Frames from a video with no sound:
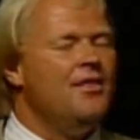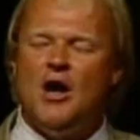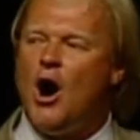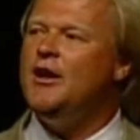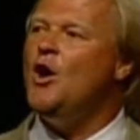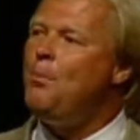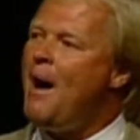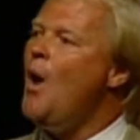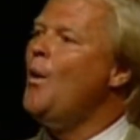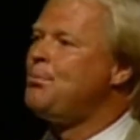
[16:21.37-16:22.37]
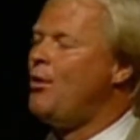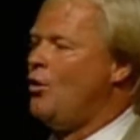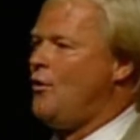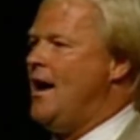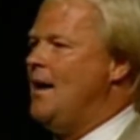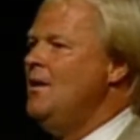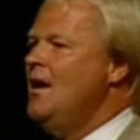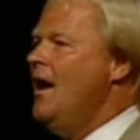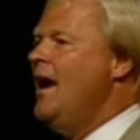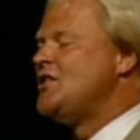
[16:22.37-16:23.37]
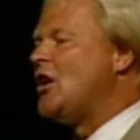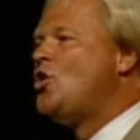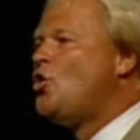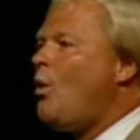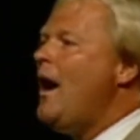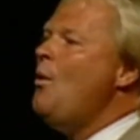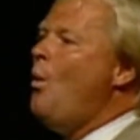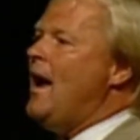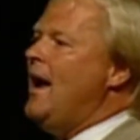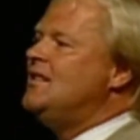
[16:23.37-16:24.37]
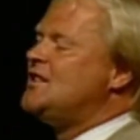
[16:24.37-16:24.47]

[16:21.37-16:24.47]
The Audio Power Program is a great way